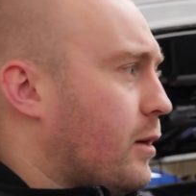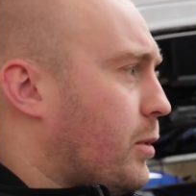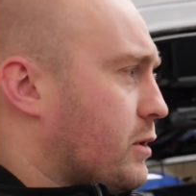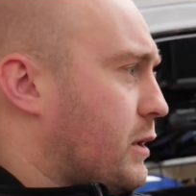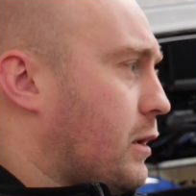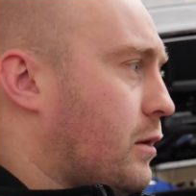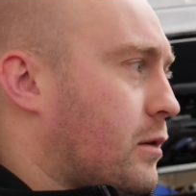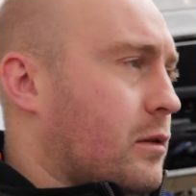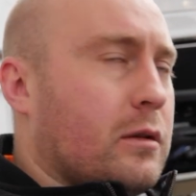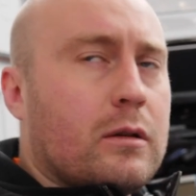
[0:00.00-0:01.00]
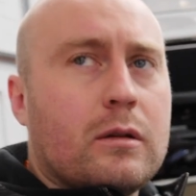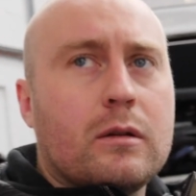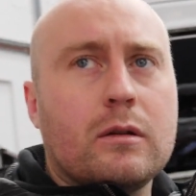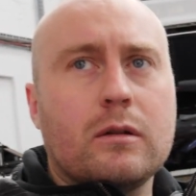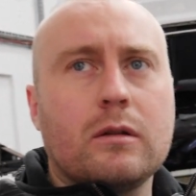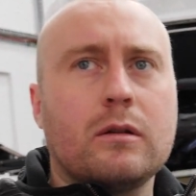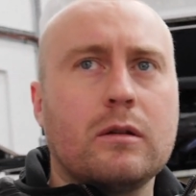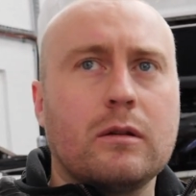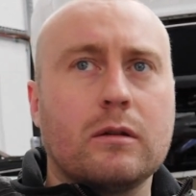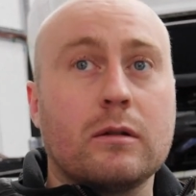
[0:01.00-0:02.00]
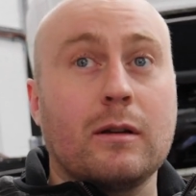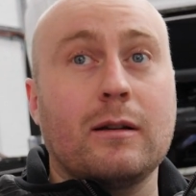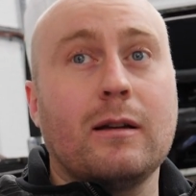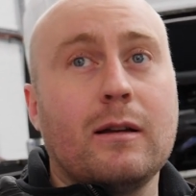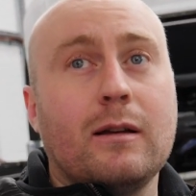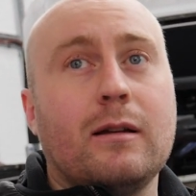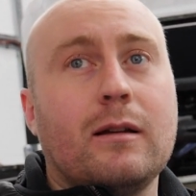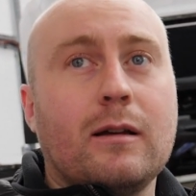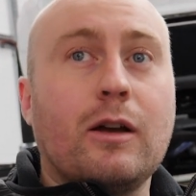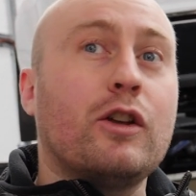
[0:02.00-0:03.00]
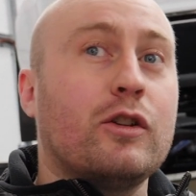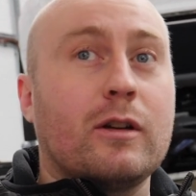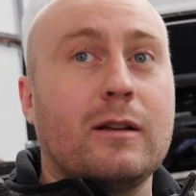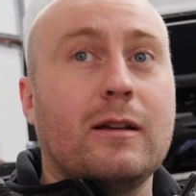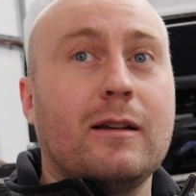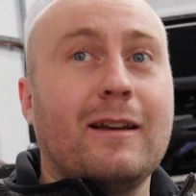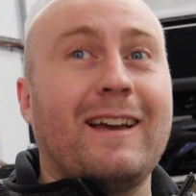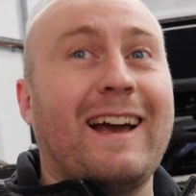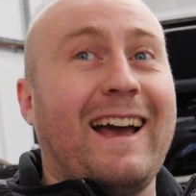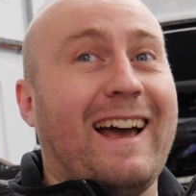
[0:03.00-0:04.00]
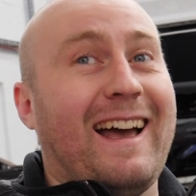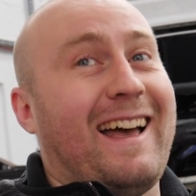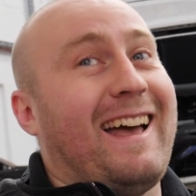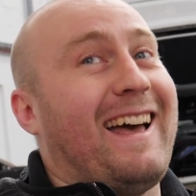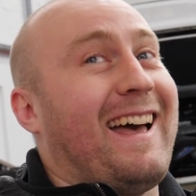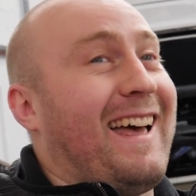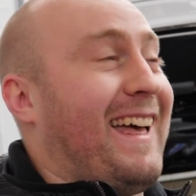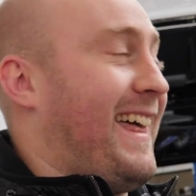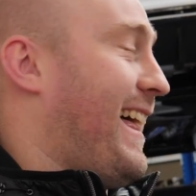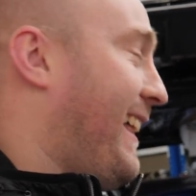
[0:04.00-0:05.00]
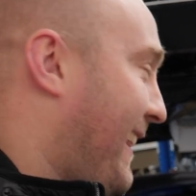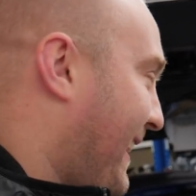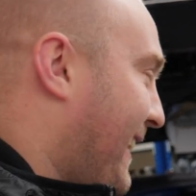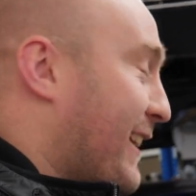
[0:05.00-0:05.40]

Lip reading: That gear thing, that's easy. That's it. I could do that myself. I know you could.